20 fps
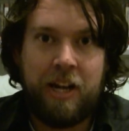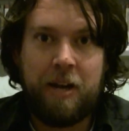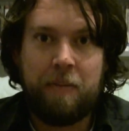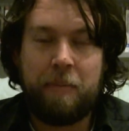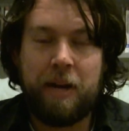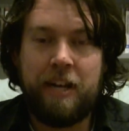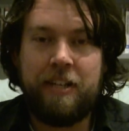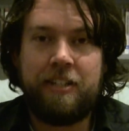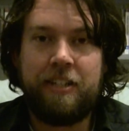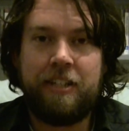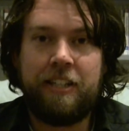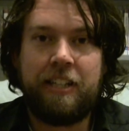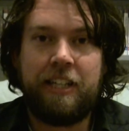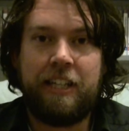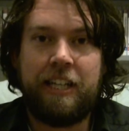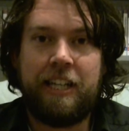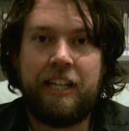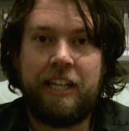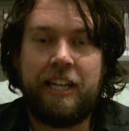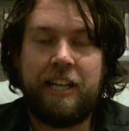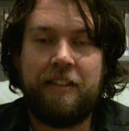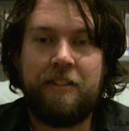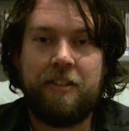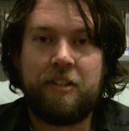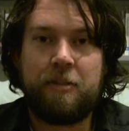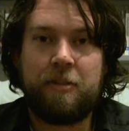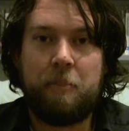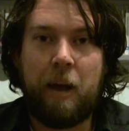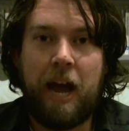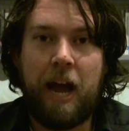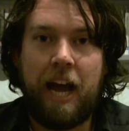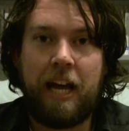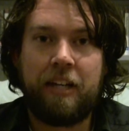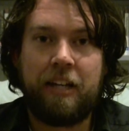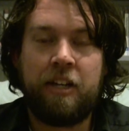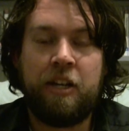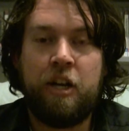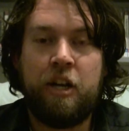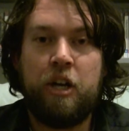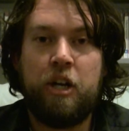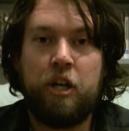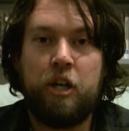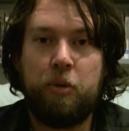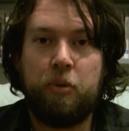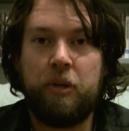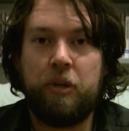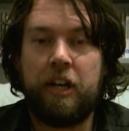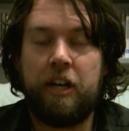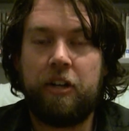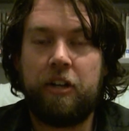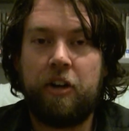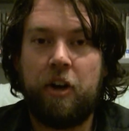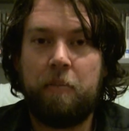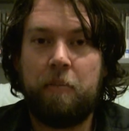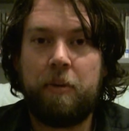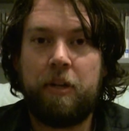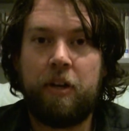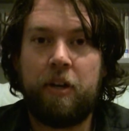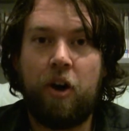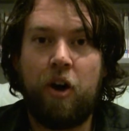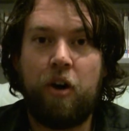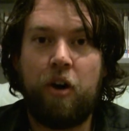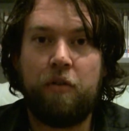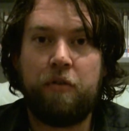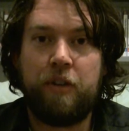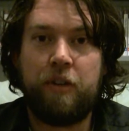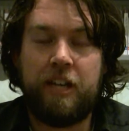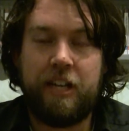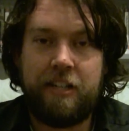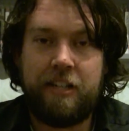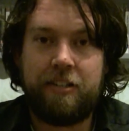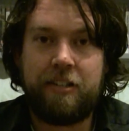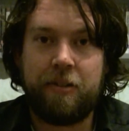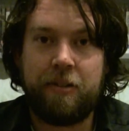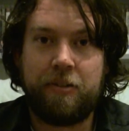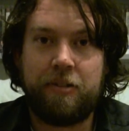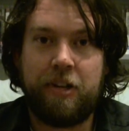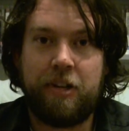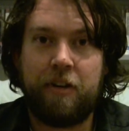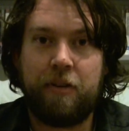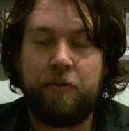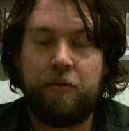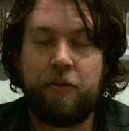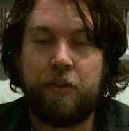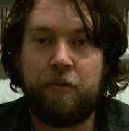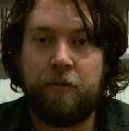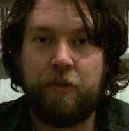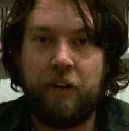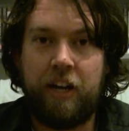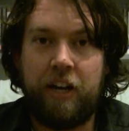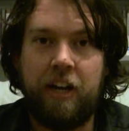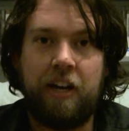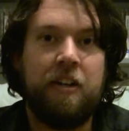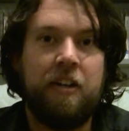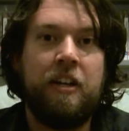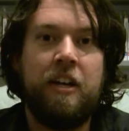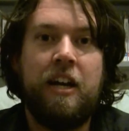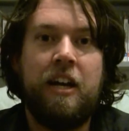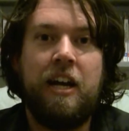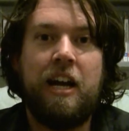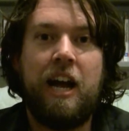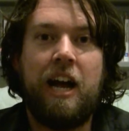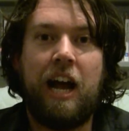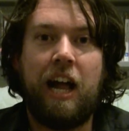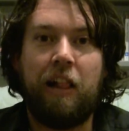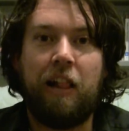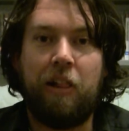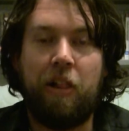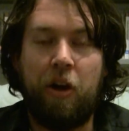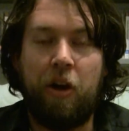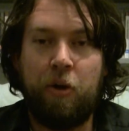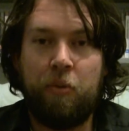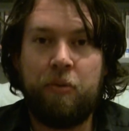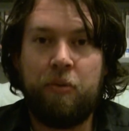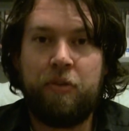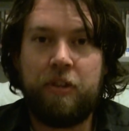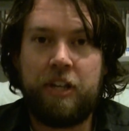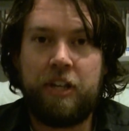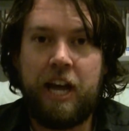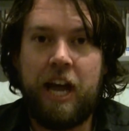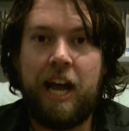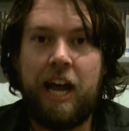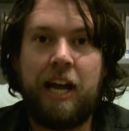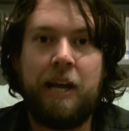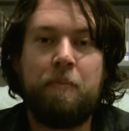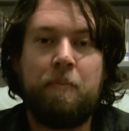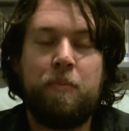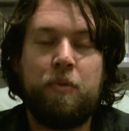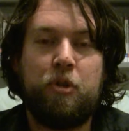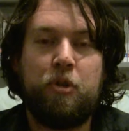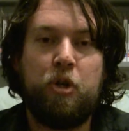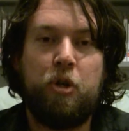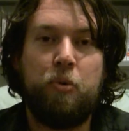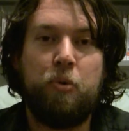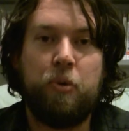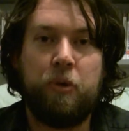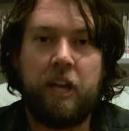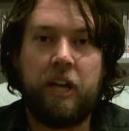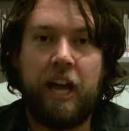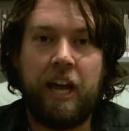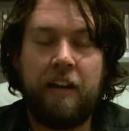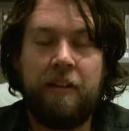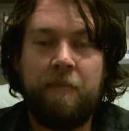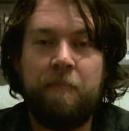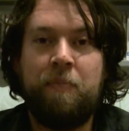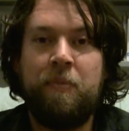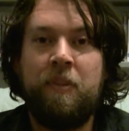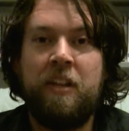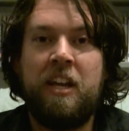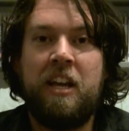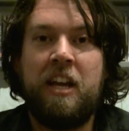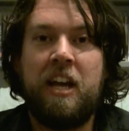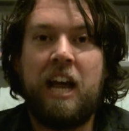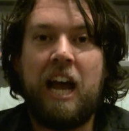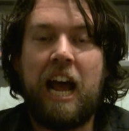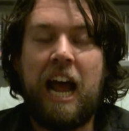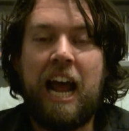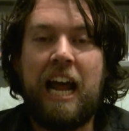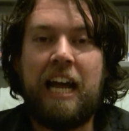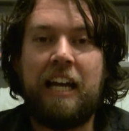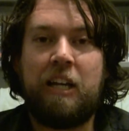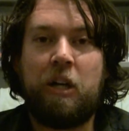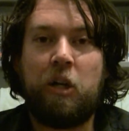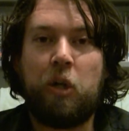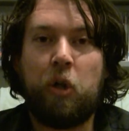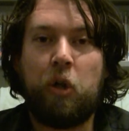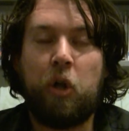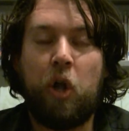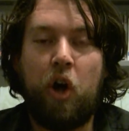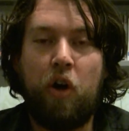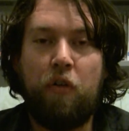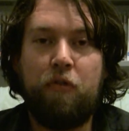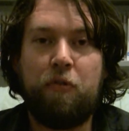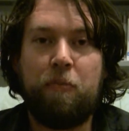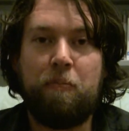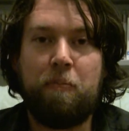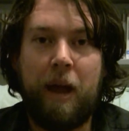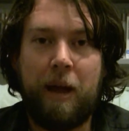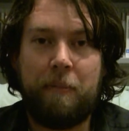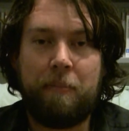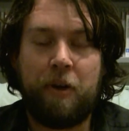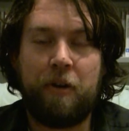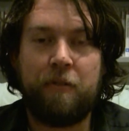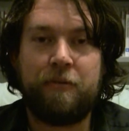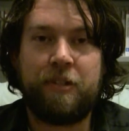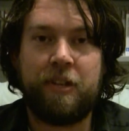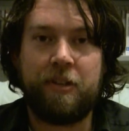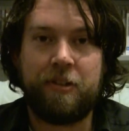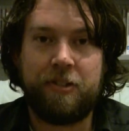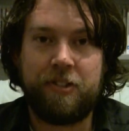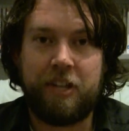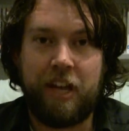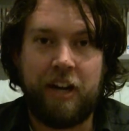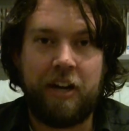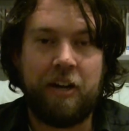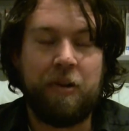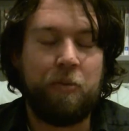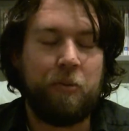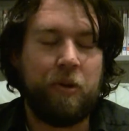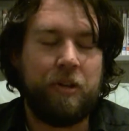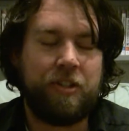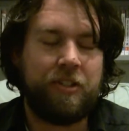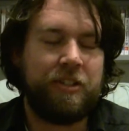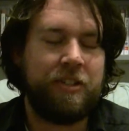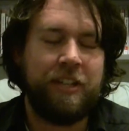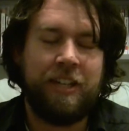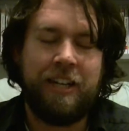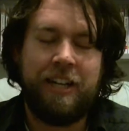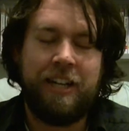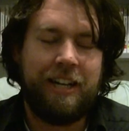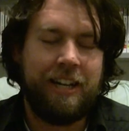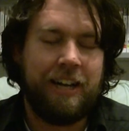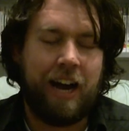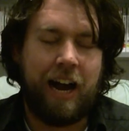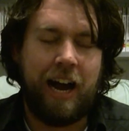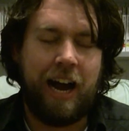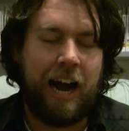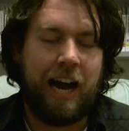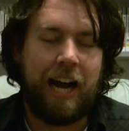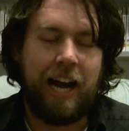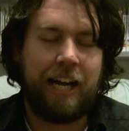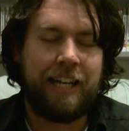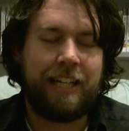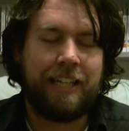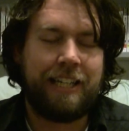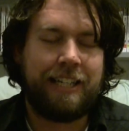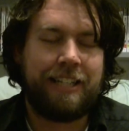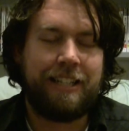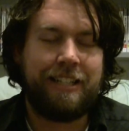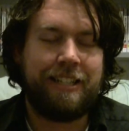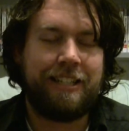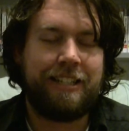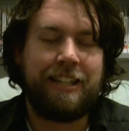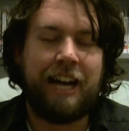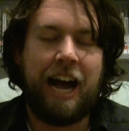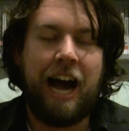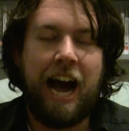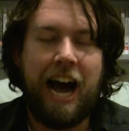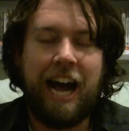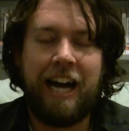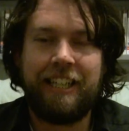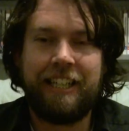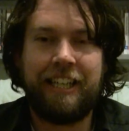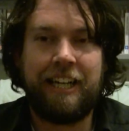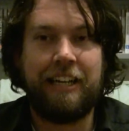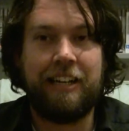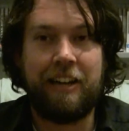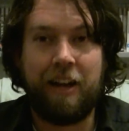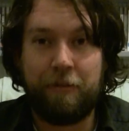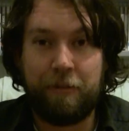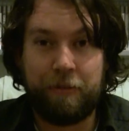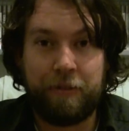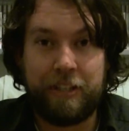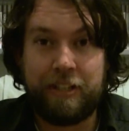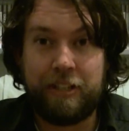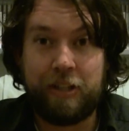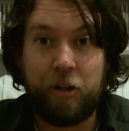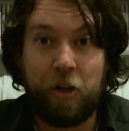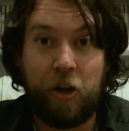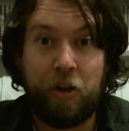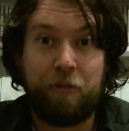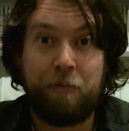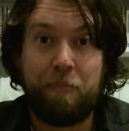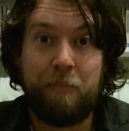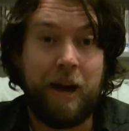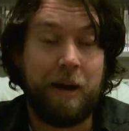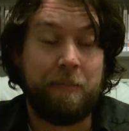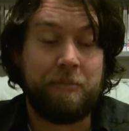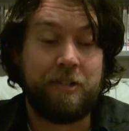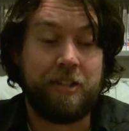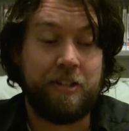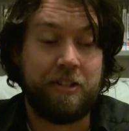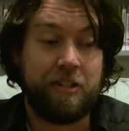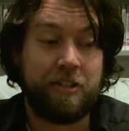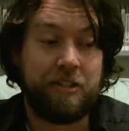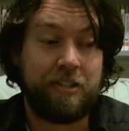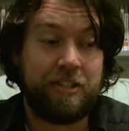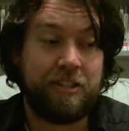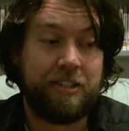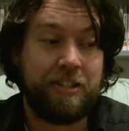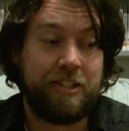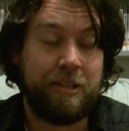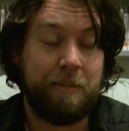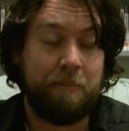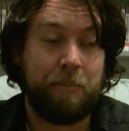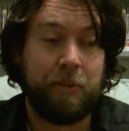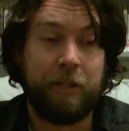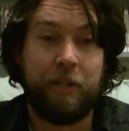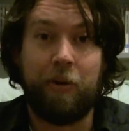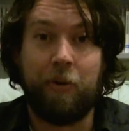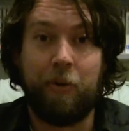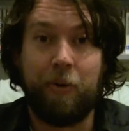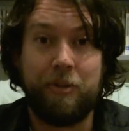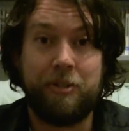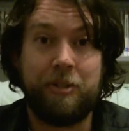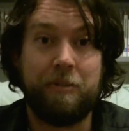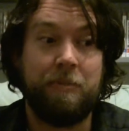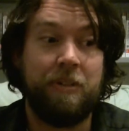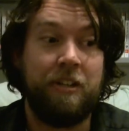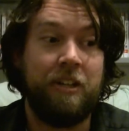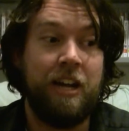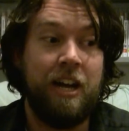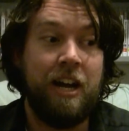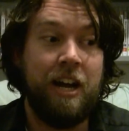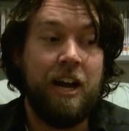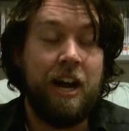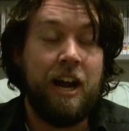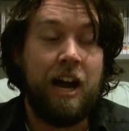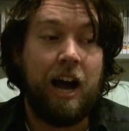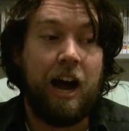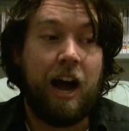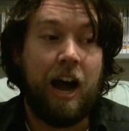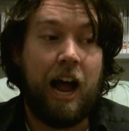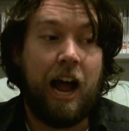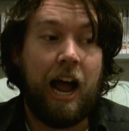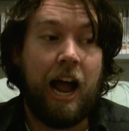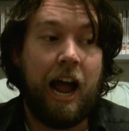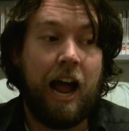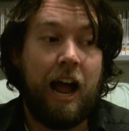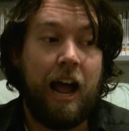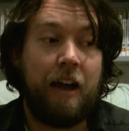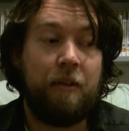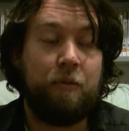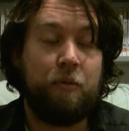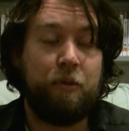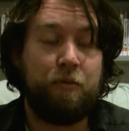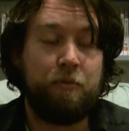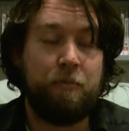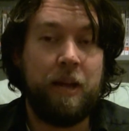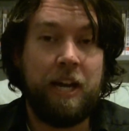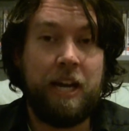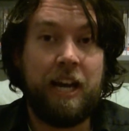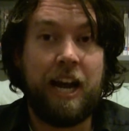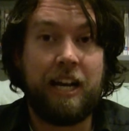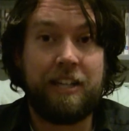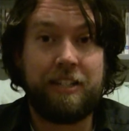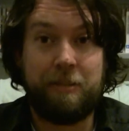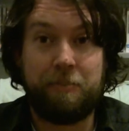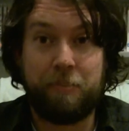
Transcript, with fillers: Basically in this pack you will get a copy of Ys Celceta for the Vita. Along with the game, you will get a cloth map of Celceta, which I, I, I just can't get enough of these cloth maps. They're just simply awesome. And with me actually